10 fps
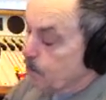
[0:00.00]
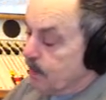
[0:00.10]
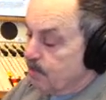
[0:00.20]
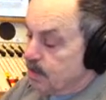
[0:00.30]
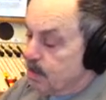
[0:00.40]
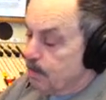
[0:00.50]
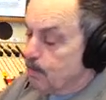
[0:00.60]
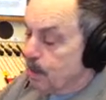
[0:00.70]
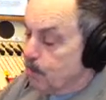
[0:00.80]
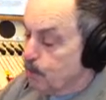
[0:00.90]
We're having a slight
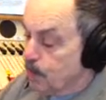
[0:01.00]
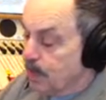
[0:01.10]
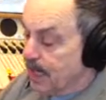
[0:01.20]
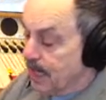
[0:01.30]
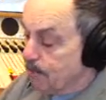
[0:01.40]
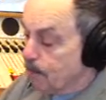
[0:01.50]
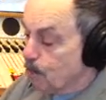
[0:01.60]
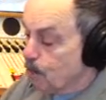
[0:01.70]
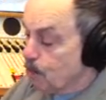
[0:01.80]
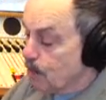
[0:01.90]
problem with that,
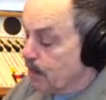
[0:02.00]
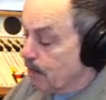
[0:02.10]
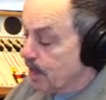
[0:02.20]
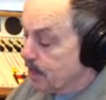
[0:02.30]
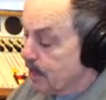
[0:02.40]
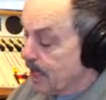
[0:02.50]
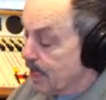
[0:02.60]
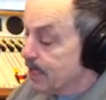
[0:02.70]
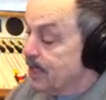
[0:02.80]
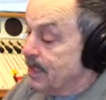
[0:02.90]
but we'll come back to
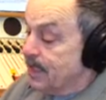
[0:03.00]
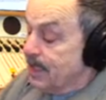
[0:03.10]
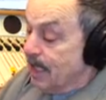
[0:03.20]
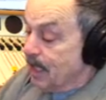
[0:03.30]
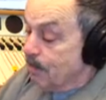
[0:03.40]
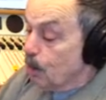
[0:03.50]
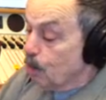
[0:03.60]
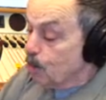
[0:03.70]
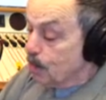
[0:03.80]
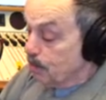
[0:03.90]
that. And I'm your
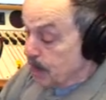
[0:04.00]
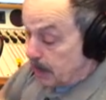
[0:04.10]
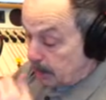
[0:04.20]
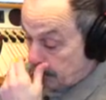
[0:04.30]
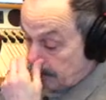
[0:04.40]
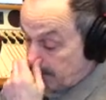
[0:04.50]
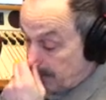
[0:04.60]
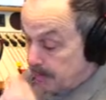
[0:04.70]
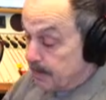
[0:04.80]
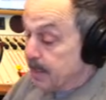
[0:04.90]
host, Blaine
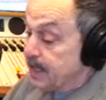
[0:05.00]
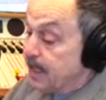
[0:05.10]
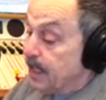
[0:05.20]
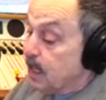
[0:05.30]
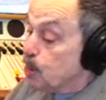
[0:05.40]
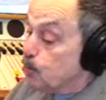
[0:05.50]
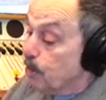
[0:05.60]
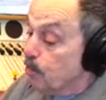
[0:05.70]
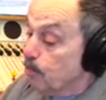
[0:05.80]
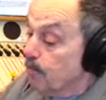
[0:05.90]
Greenfield. And each
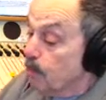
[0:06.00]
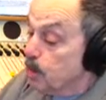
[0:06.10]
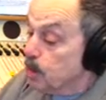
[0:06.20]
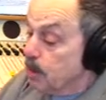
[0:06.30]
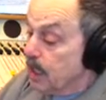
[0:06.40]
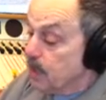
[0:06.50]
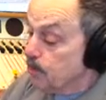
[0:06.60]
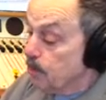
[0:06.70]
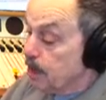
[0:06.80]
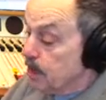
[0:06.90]
week we focus on the
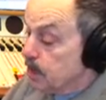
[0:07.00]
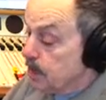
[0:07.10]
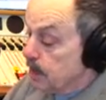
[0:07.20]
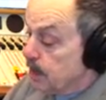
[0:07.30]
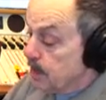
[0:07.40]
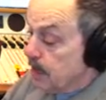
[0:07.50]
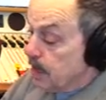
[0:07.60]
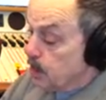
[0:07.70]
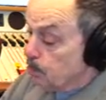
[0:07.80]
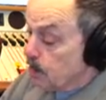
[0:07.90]
Asheville theater scene,
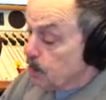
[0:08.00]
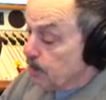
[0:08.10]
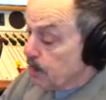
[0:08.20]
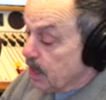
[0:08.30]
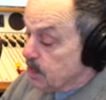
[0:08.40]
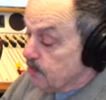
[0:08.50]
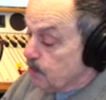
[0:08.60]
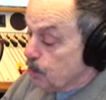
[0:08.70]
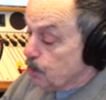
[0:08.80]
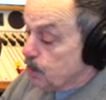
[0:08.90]
as well as on positive
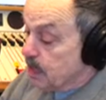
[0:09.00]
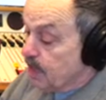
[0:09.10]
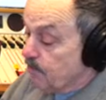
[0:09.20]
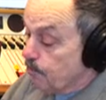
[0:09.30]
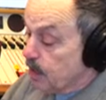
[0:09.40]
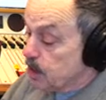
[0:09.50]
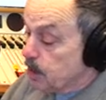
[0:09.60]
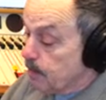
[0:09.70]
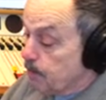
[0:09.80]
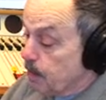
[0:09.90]
news and information
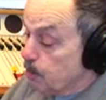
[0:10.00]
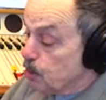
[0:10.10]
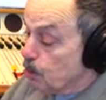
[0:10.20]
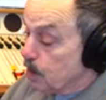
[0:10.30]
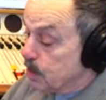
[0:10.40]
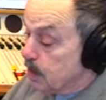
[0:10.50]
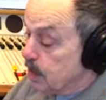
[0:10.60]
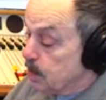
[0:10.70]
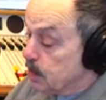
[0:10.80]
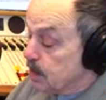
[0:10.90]
about people and
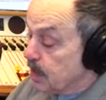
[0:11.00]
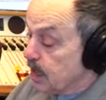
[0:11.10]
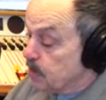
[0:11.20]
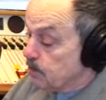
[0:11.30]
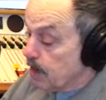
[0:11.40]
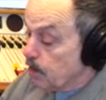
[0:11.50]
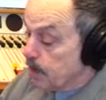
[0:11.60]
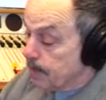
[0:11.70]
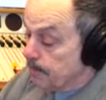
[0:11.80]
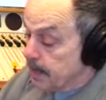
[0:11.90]
organizations in the Asheville area.